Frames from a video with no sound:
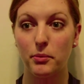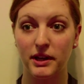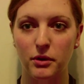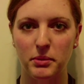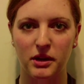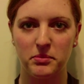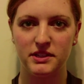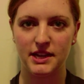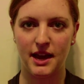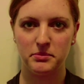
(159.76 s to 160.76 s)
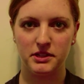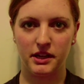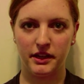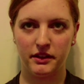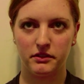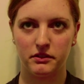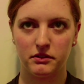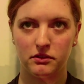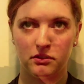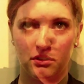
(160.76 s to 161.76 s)
I'm hoping he'll pick up the tab tonight.
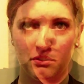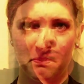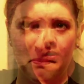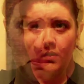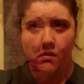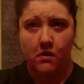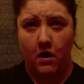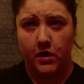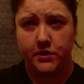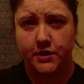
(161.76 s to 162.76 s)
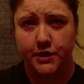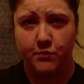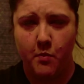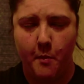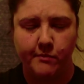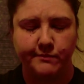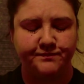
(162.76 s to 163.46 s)
Honestly,